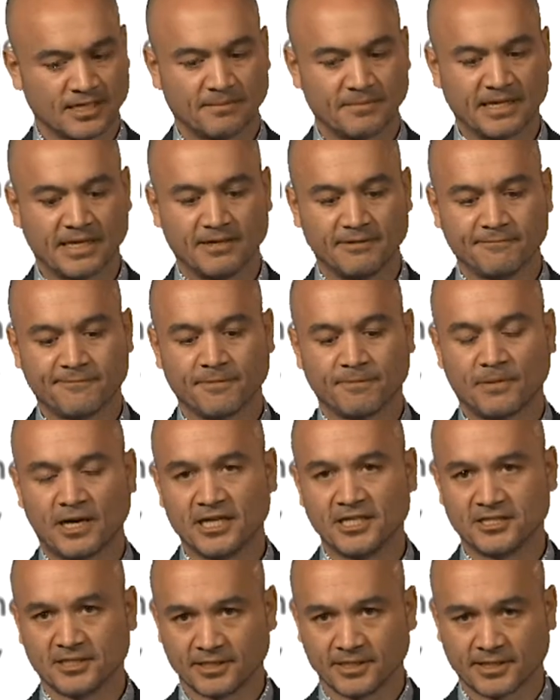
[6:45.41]
So some of that
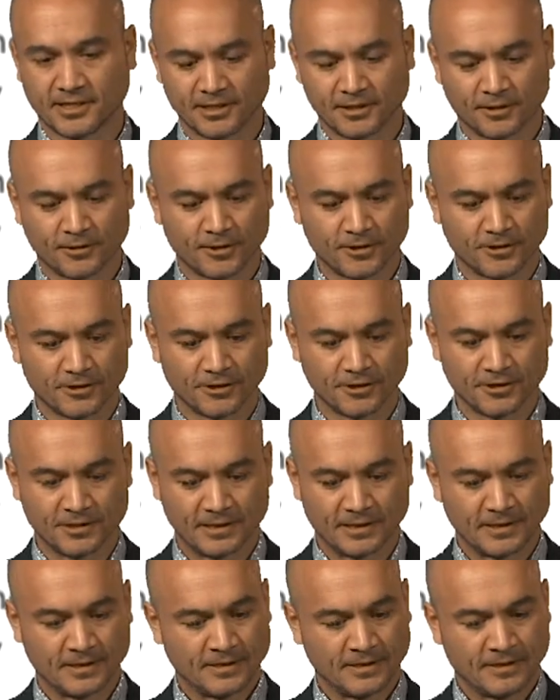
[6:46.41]
information can
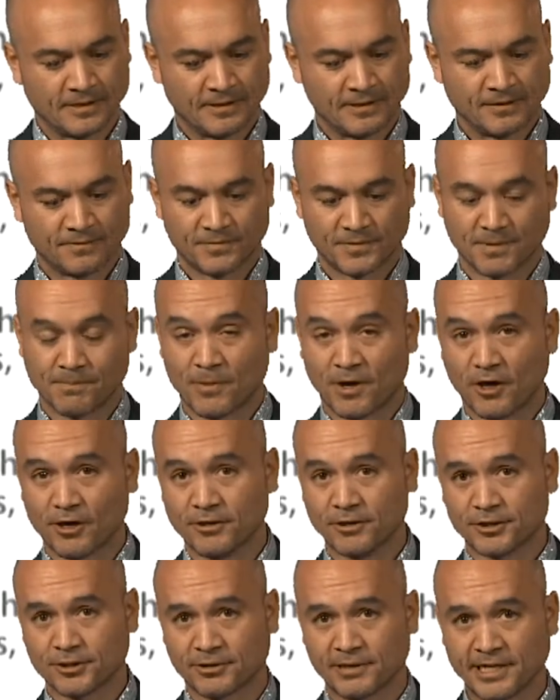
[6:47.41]
include
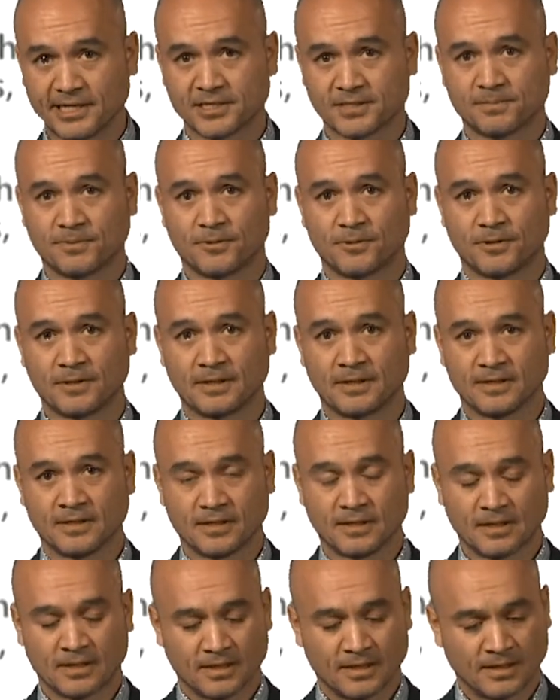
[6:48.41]
the mode of
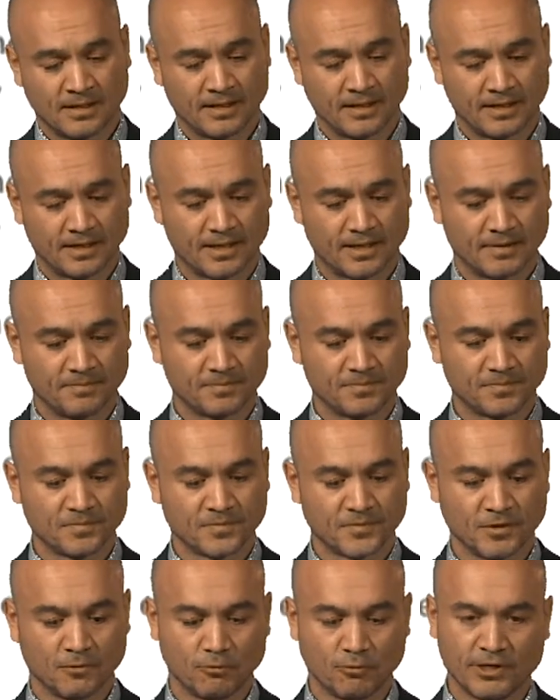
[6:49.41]
transport,
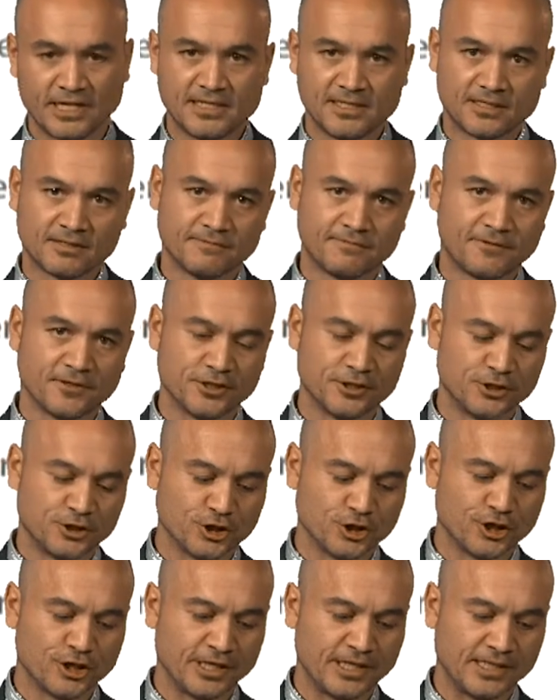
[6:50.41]
the reason
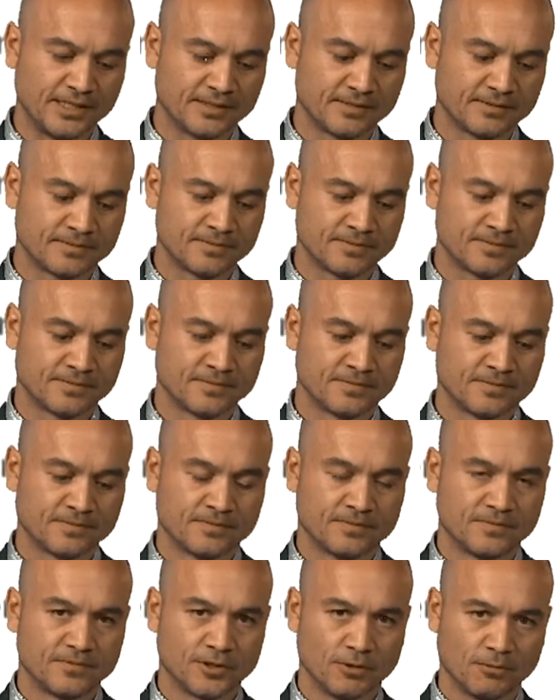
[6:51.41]
for the journey,
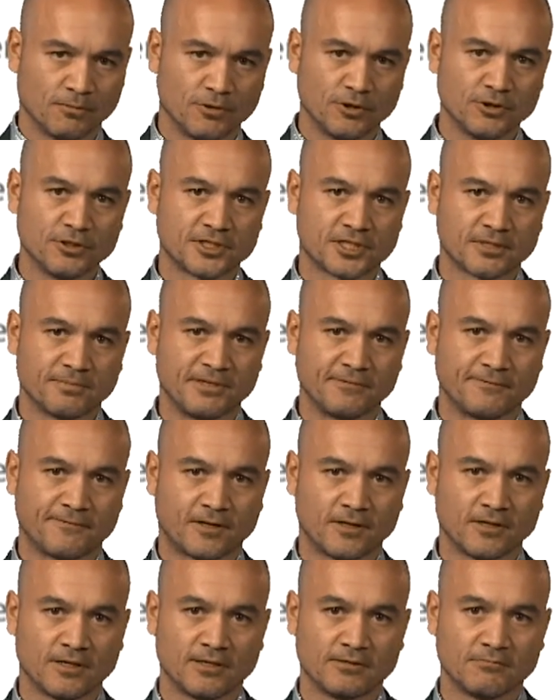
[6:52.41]
the route
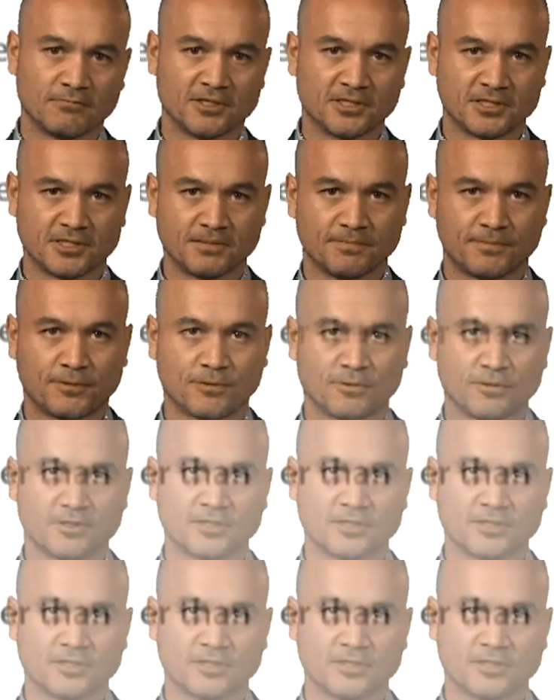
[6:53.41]
to be followed, which is